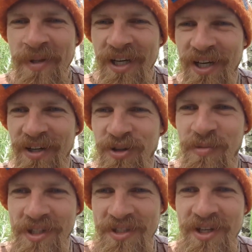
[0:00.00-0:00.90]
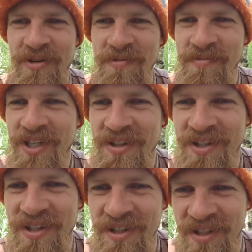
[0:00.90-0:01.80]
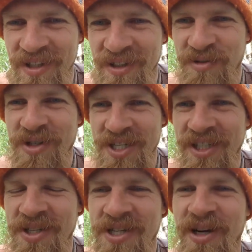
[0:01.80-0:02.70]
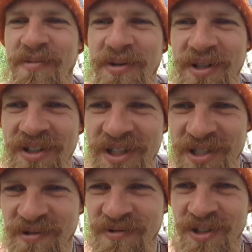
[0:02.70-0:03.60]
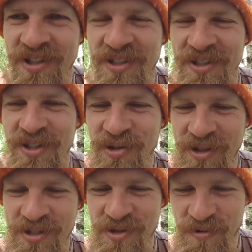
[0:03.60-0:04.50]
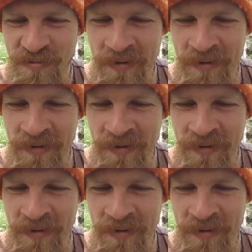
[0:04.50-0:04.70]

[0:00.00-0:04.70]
Nomad Town at the Resilience Hub in Eastern Finland near Joensuu.